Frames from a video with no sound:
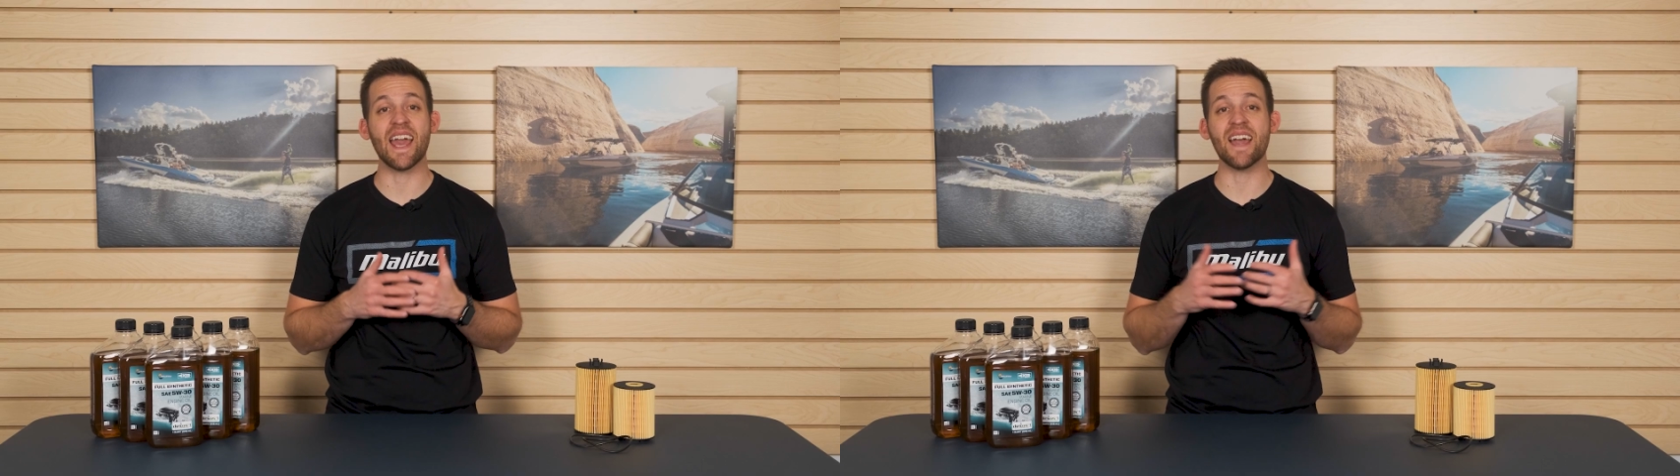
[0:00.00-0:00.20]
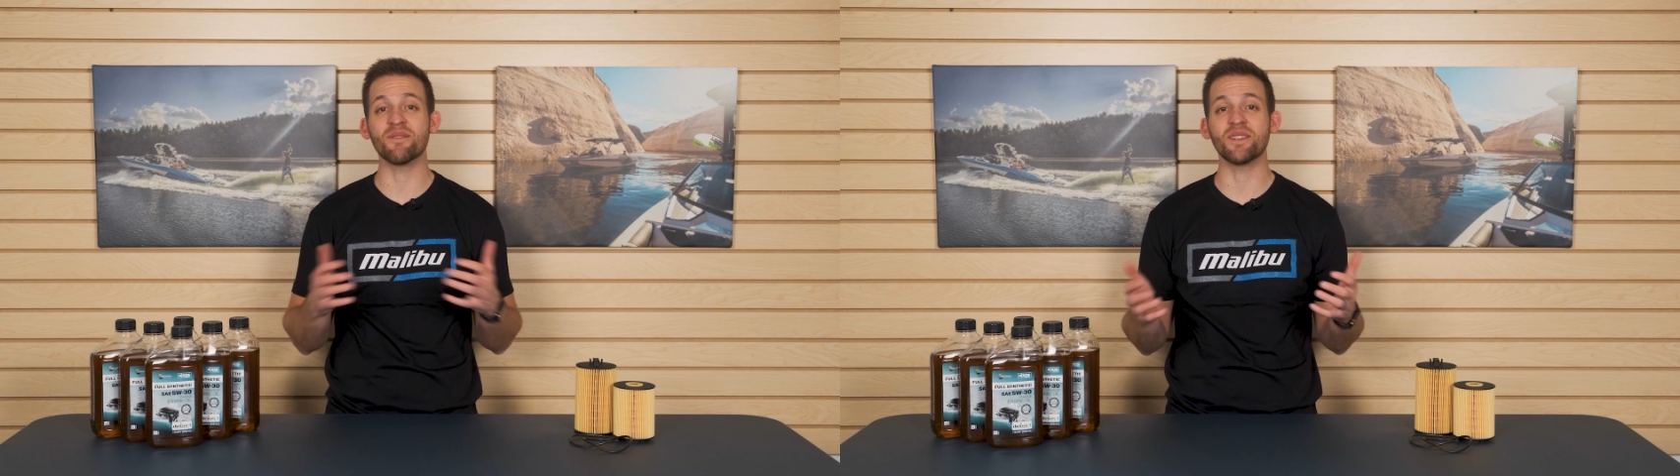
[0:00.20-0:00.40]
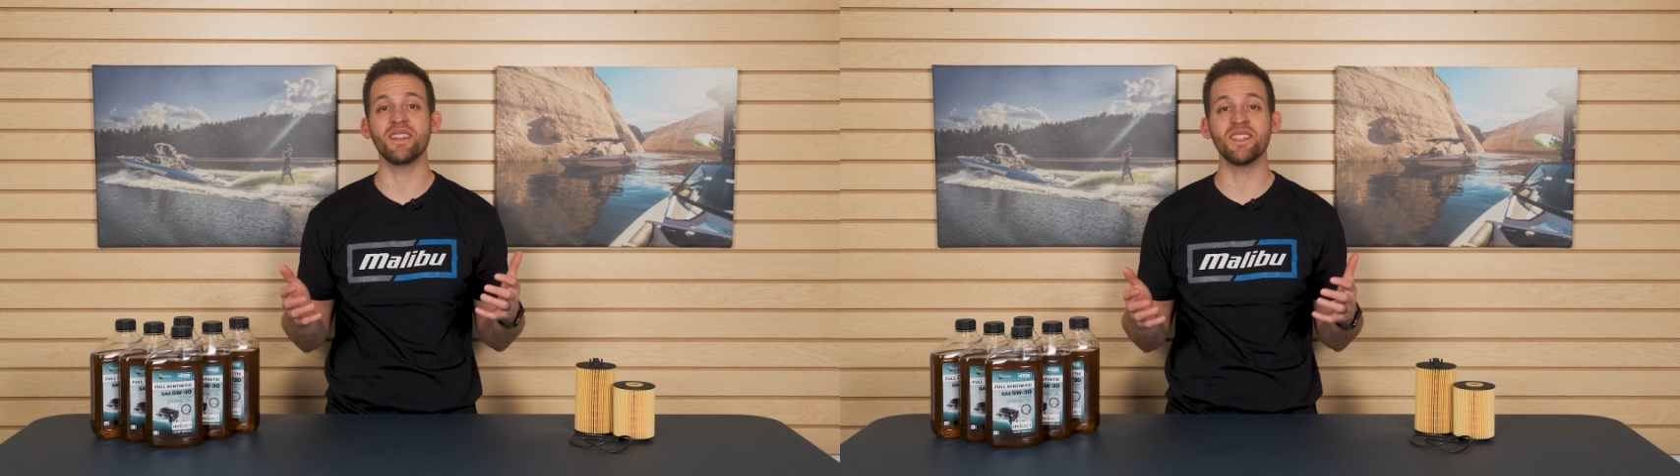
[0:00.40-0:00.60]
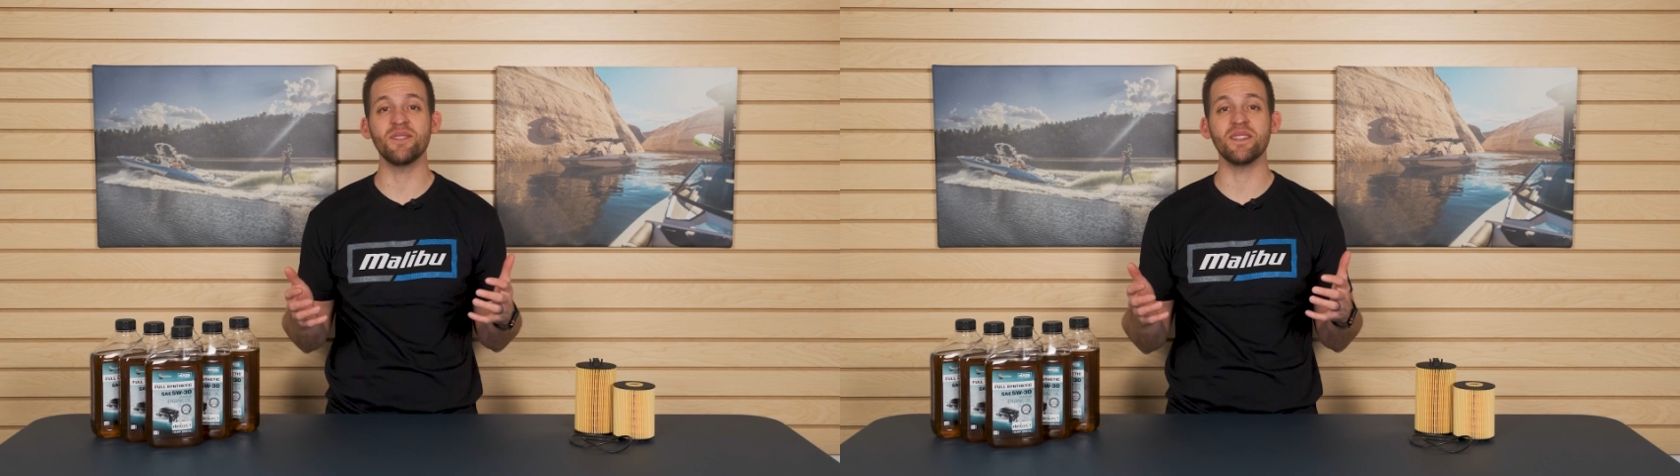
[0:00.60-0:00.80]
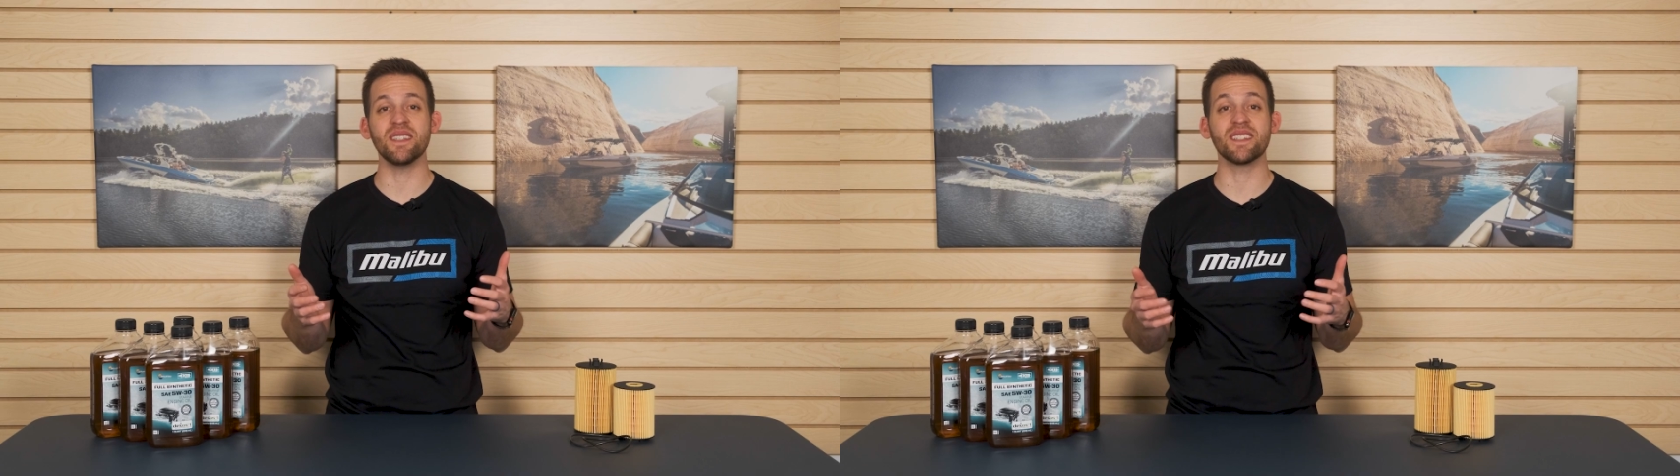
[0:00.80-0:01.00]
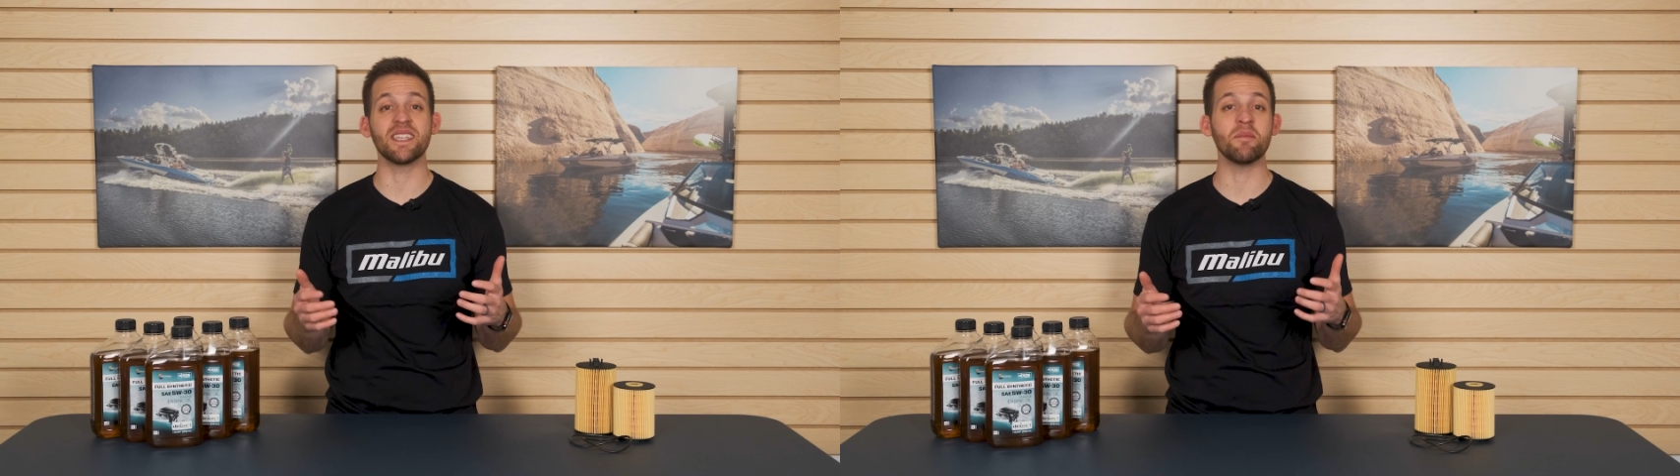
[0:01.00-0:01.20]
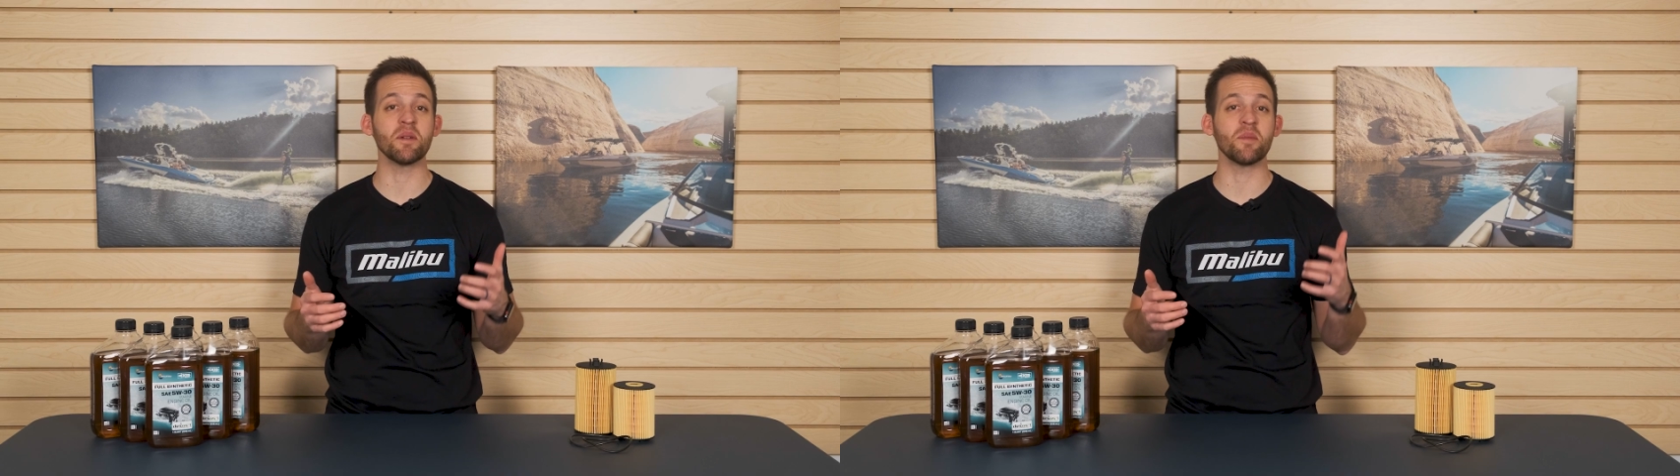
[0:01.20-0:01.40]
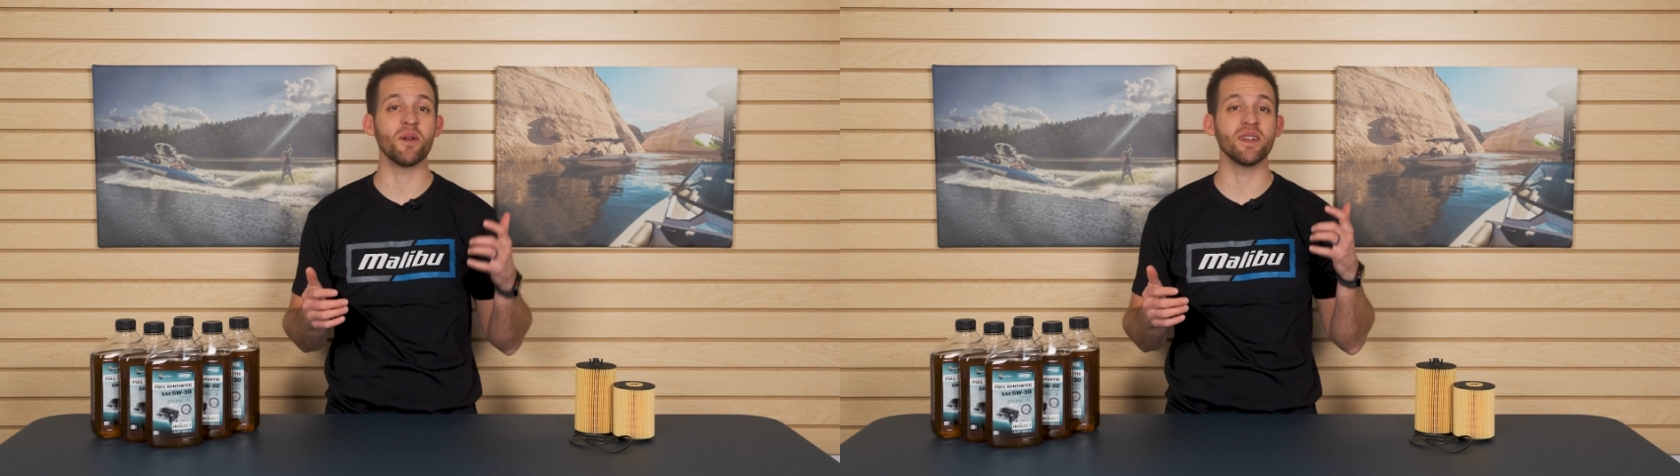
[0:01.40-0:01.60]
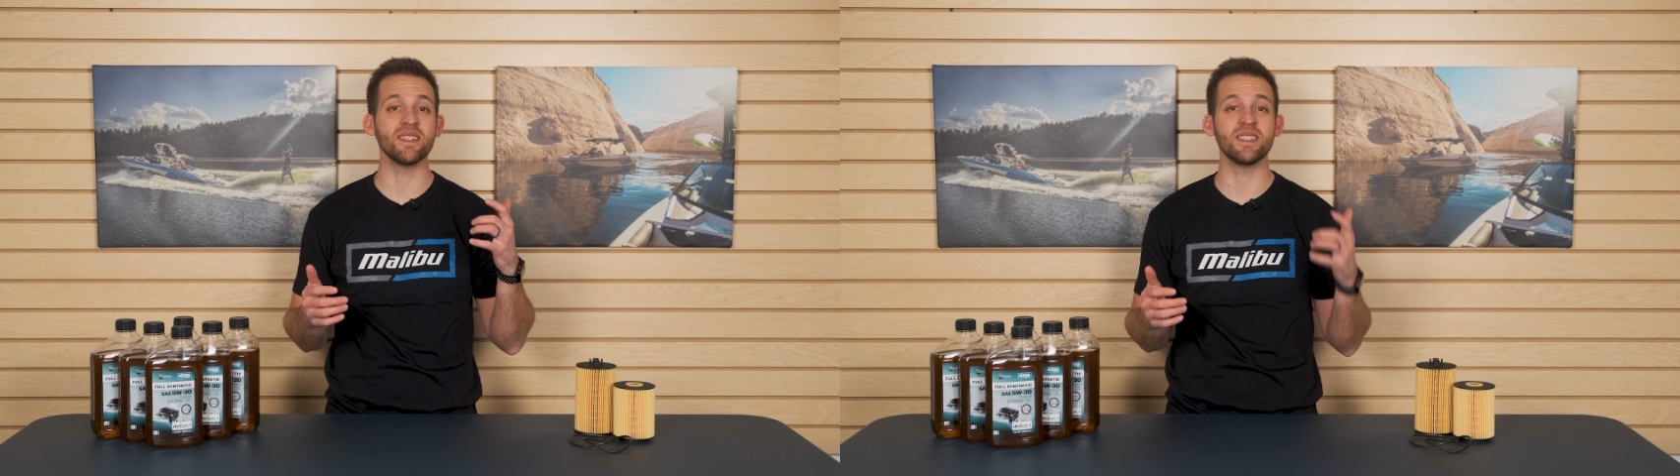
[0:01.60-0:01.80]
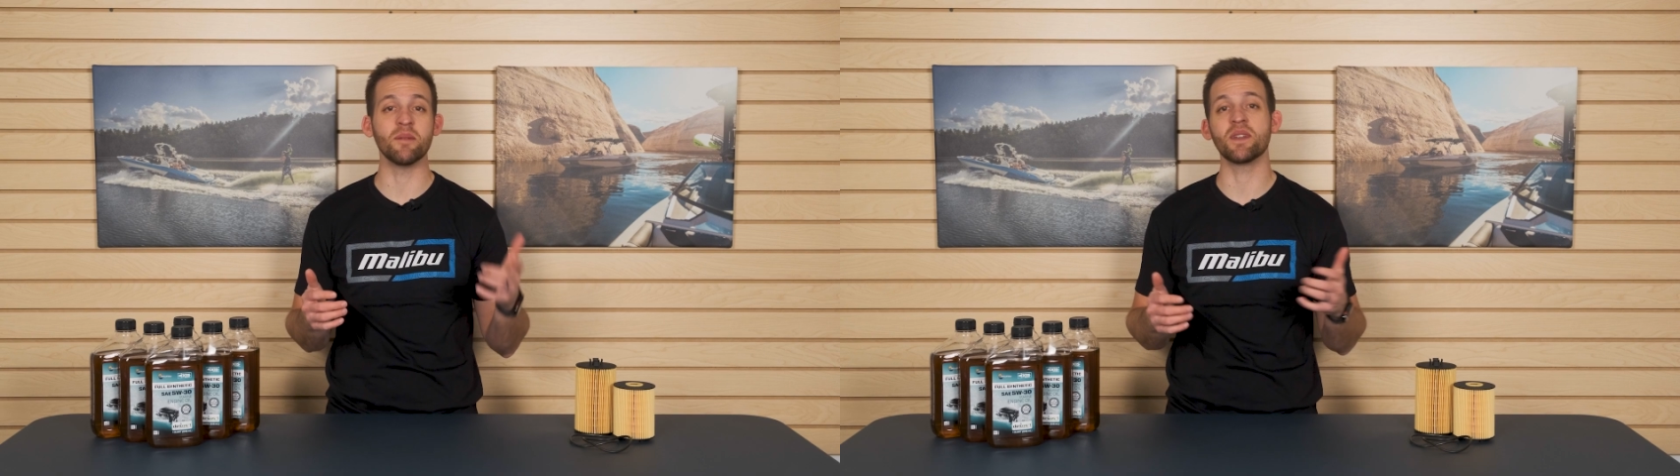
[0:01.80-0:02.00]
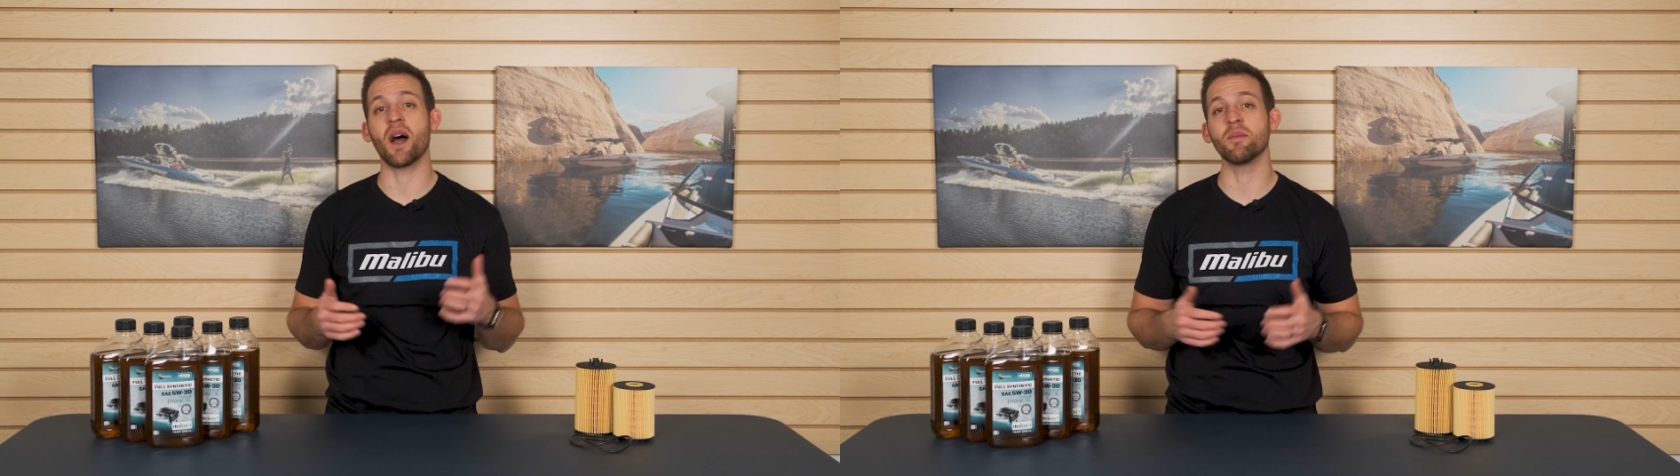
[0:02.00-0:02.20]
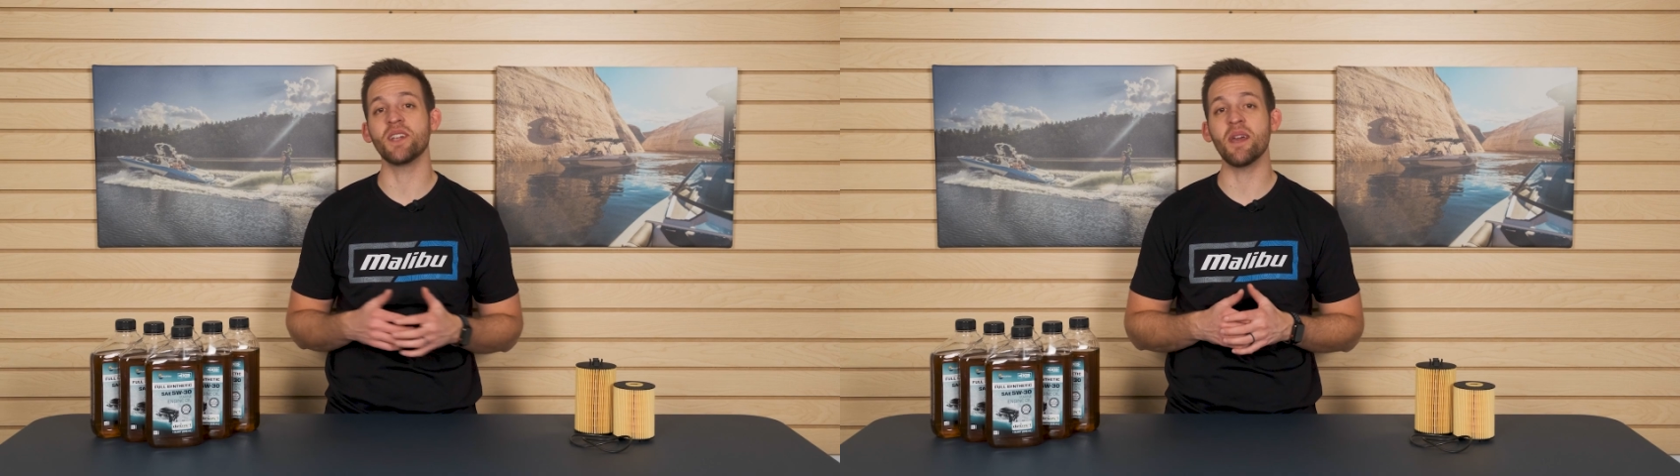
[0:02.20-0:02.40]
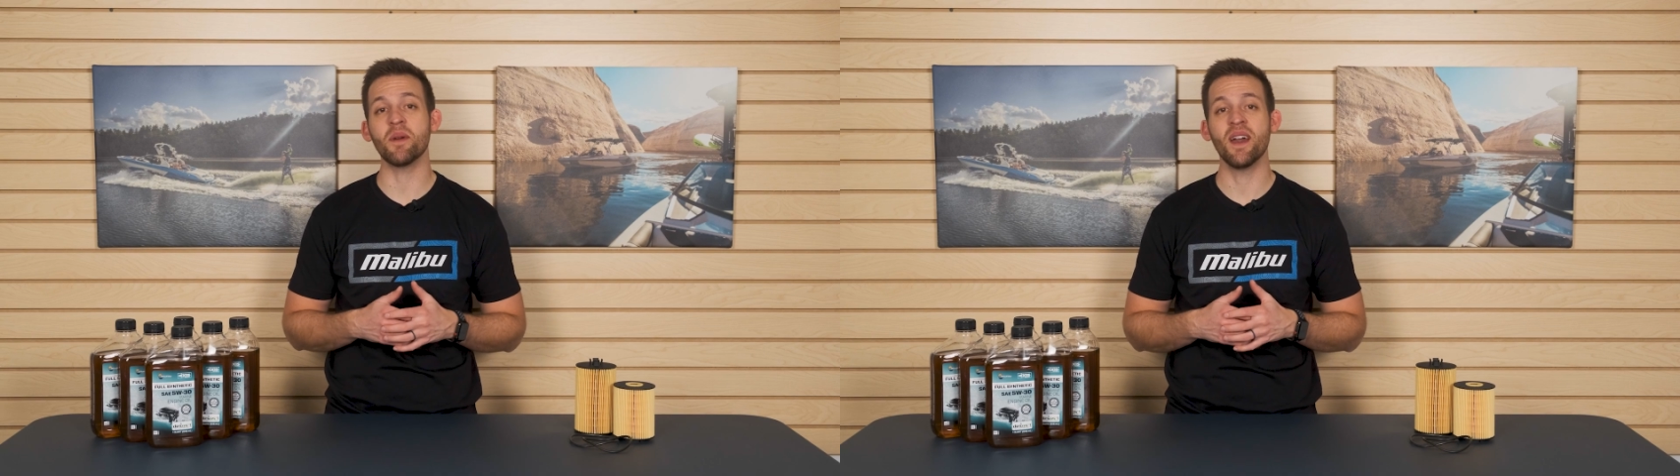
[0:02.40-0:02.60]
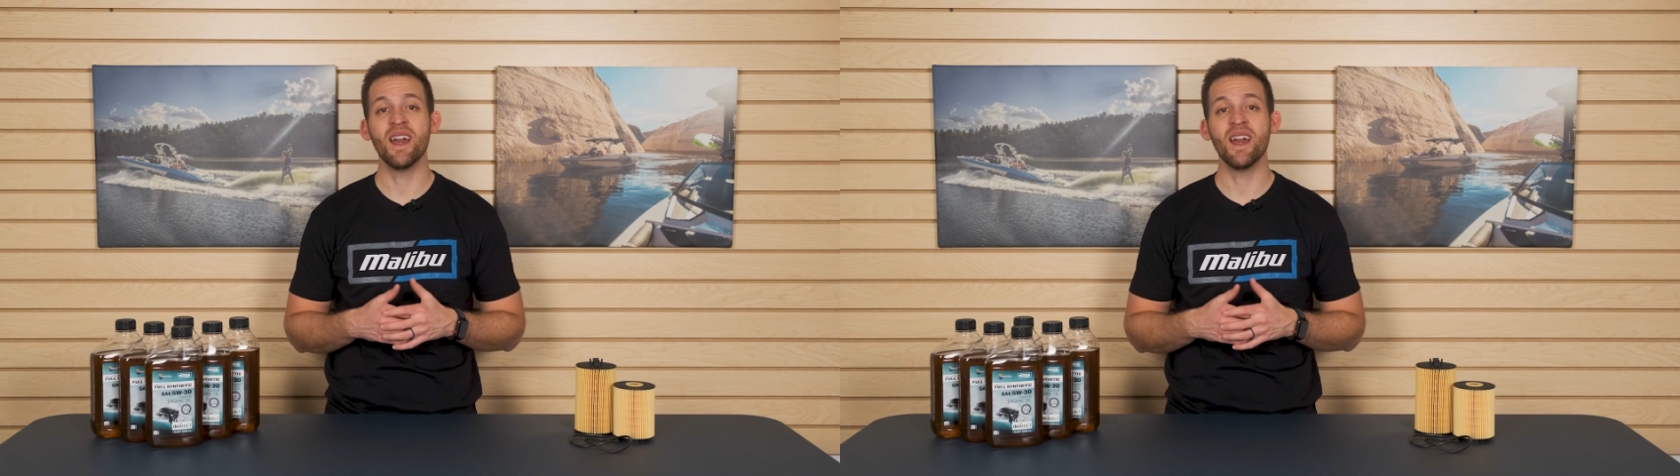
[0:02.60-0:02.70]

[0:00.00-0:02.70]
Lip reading: everything you need to keep your boat in tip-top shape